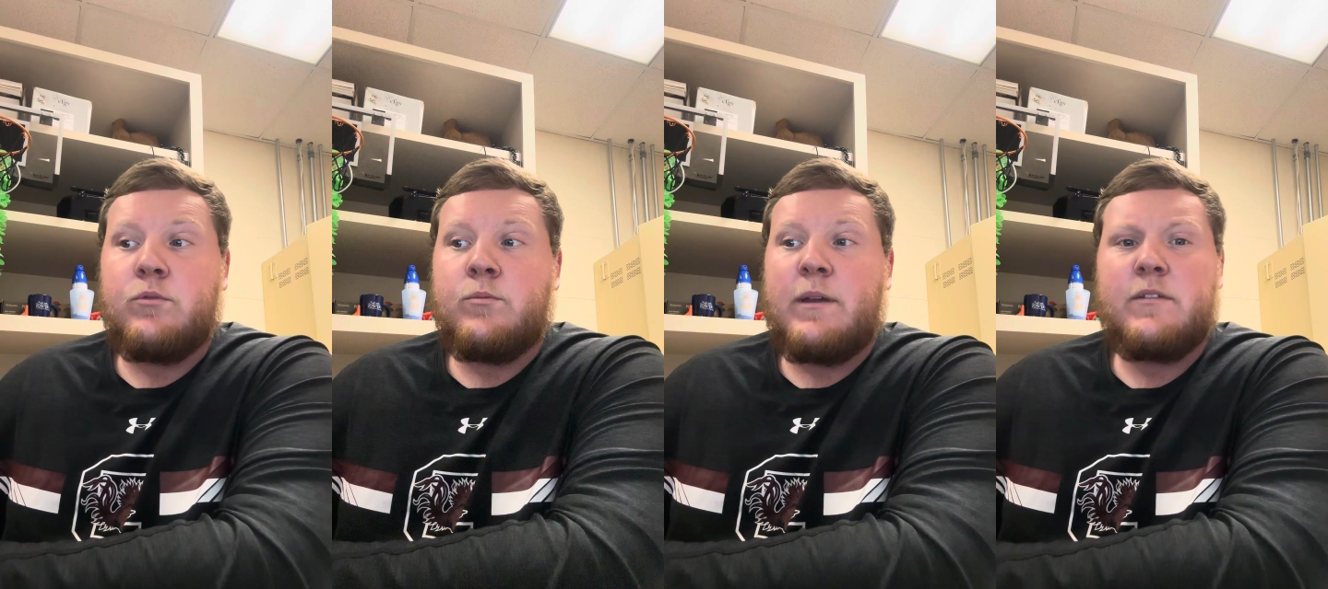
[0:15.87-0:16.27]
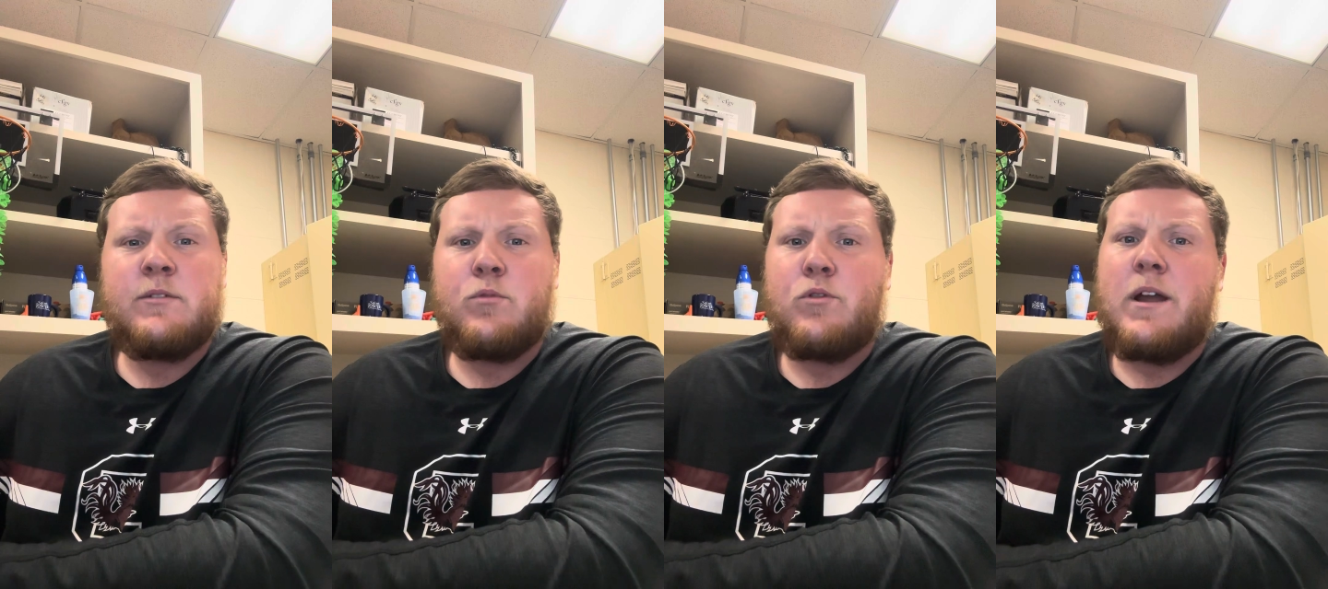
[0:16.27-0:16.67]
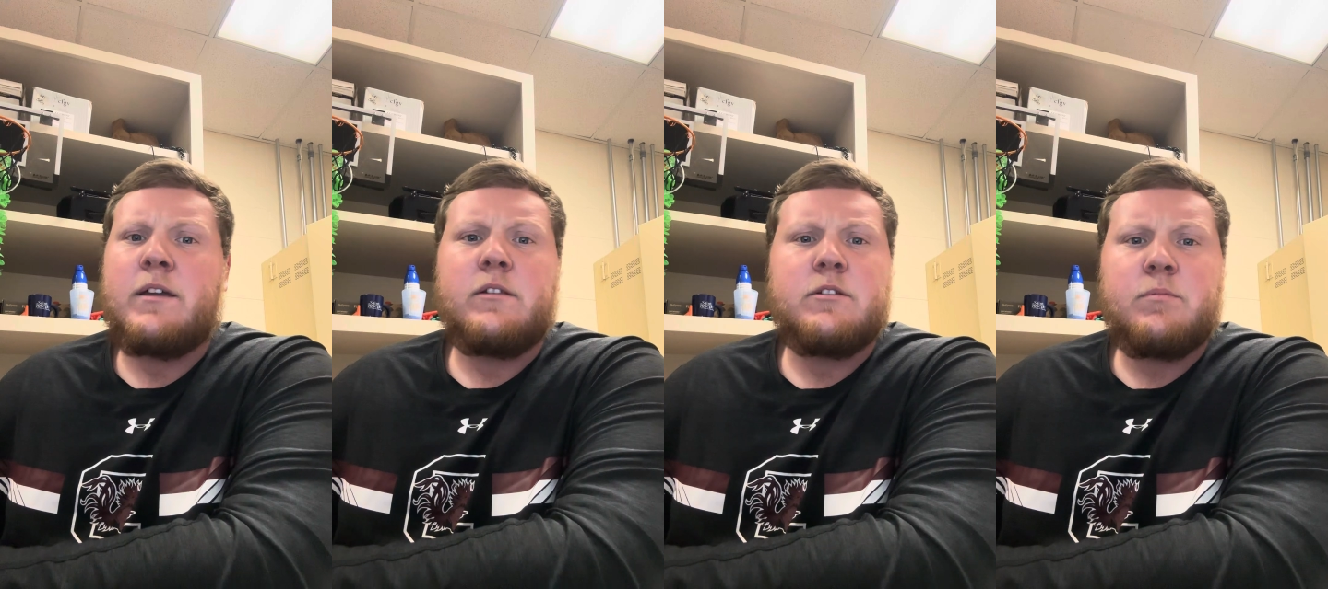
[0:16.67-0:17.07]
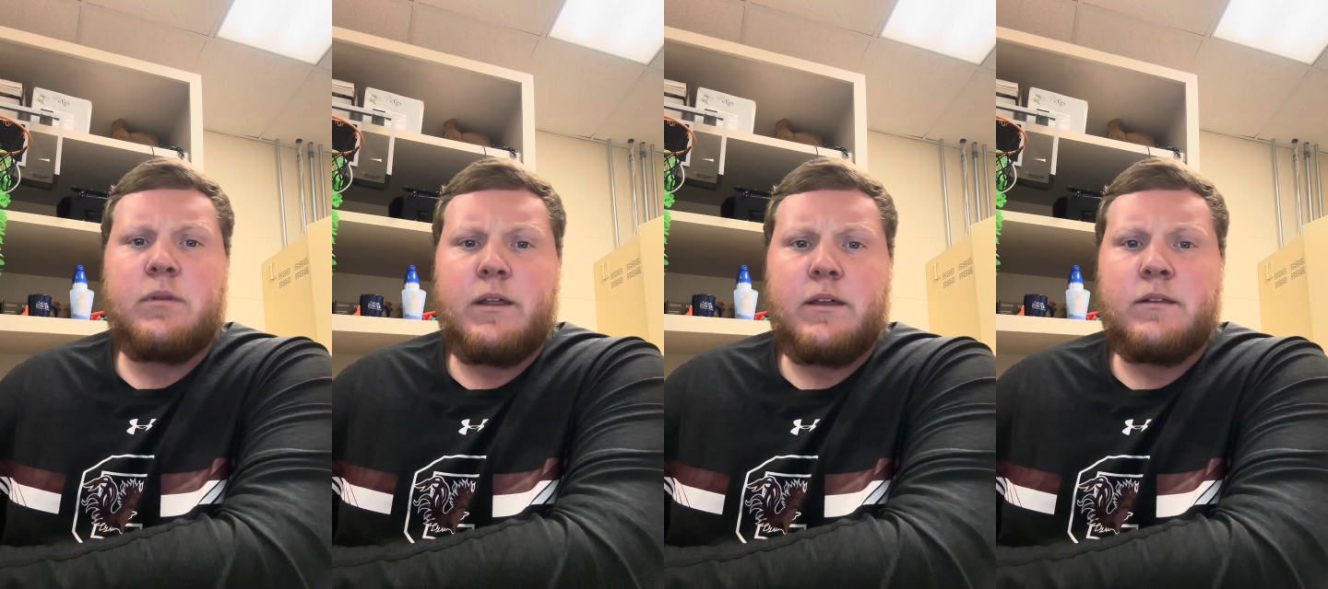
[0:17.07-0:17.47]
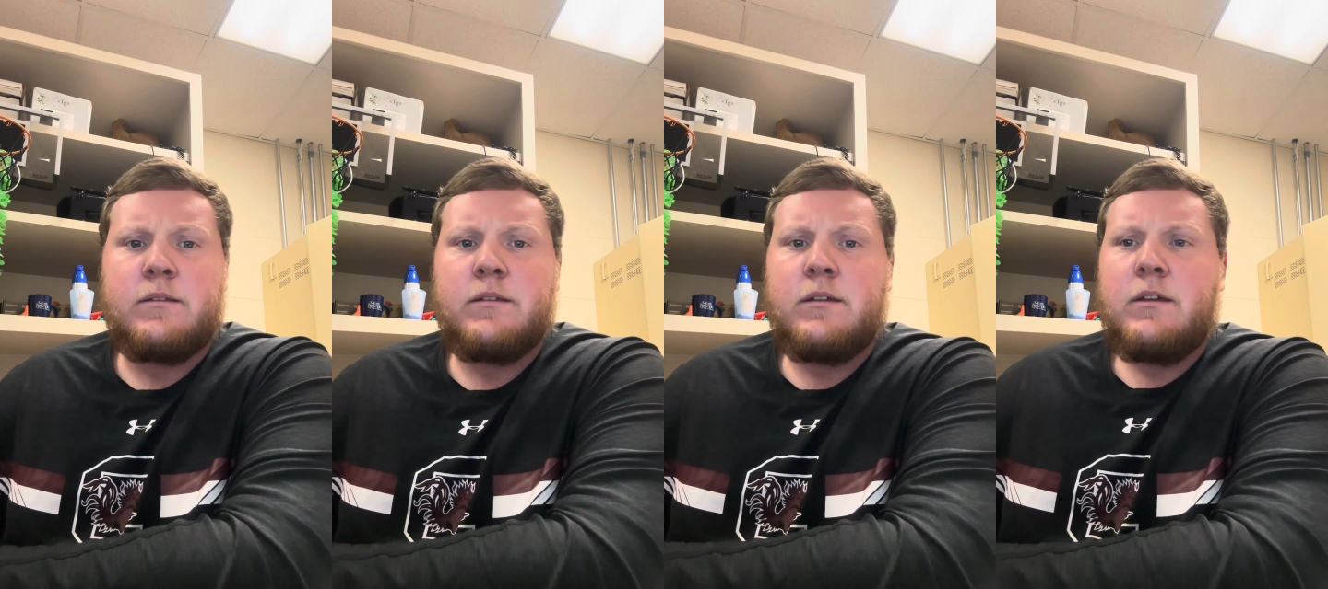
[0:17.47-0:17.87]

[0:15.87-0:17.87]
make these miraculous plays,